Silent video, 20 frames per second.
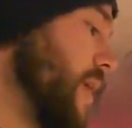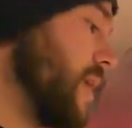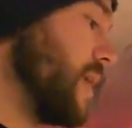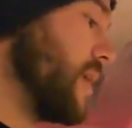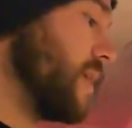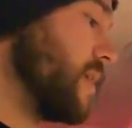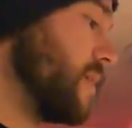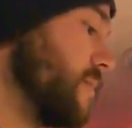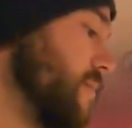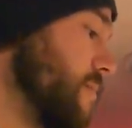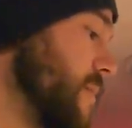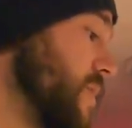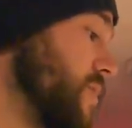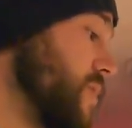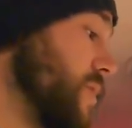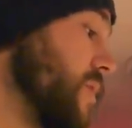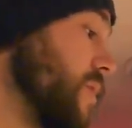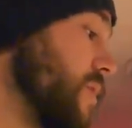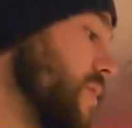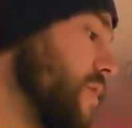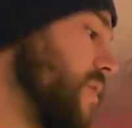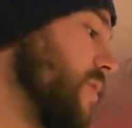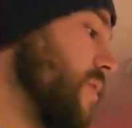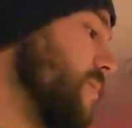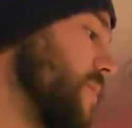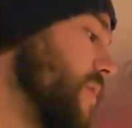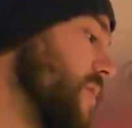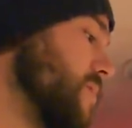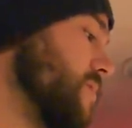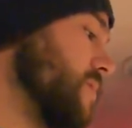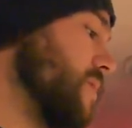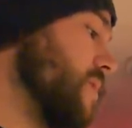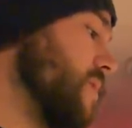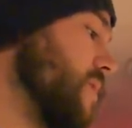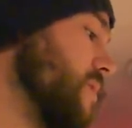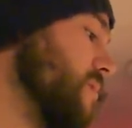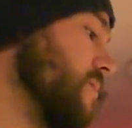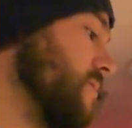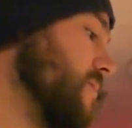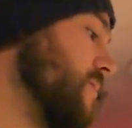yeah, make sure you've got a carbon monoxide
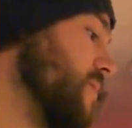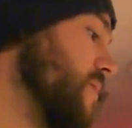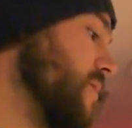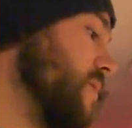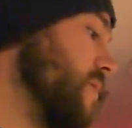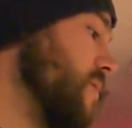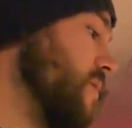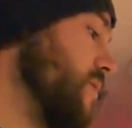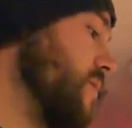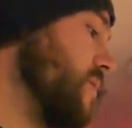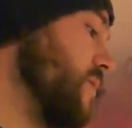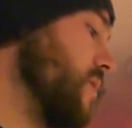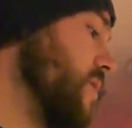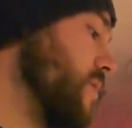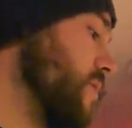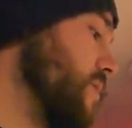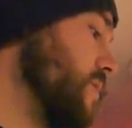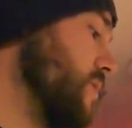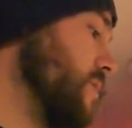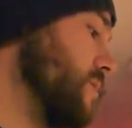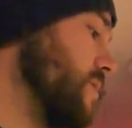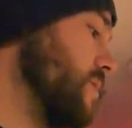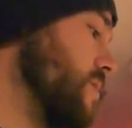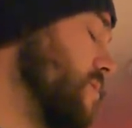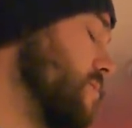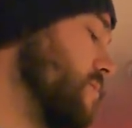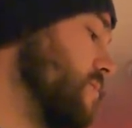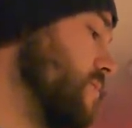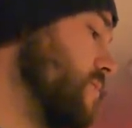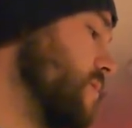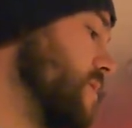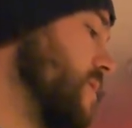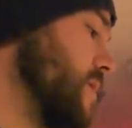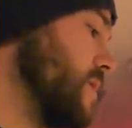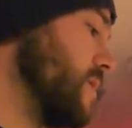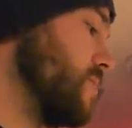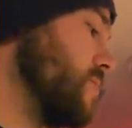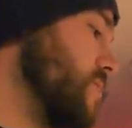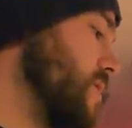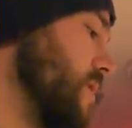alarm. For the love of God, don't
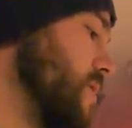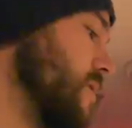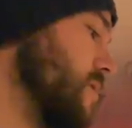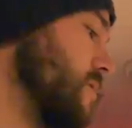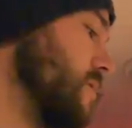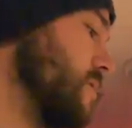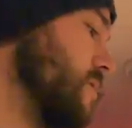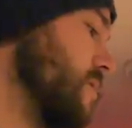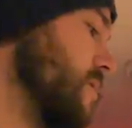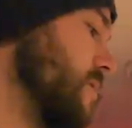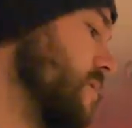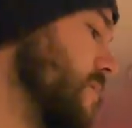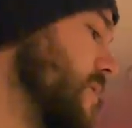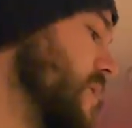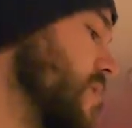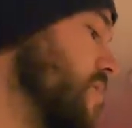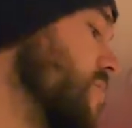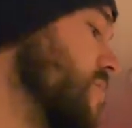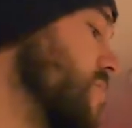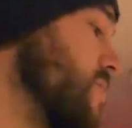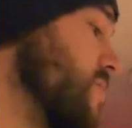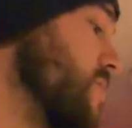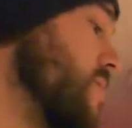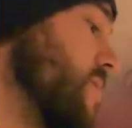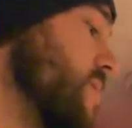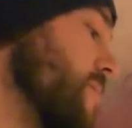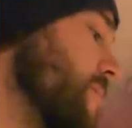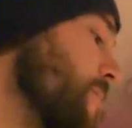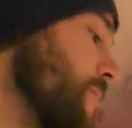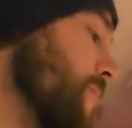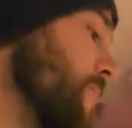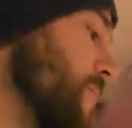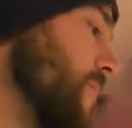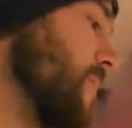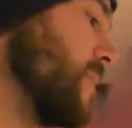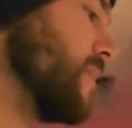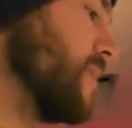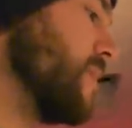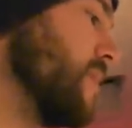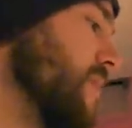take the chance. Because
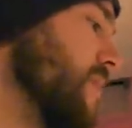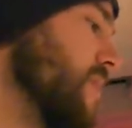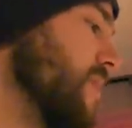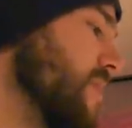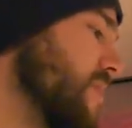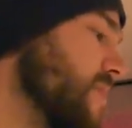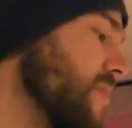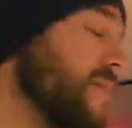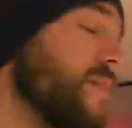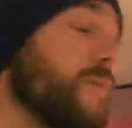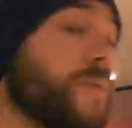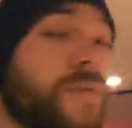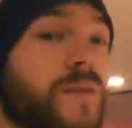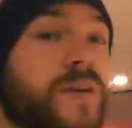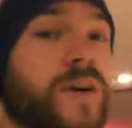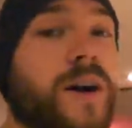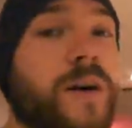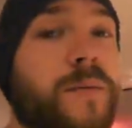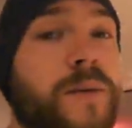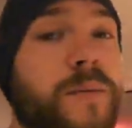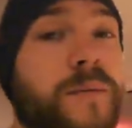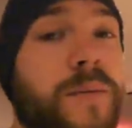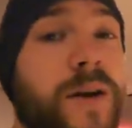the thing with carbon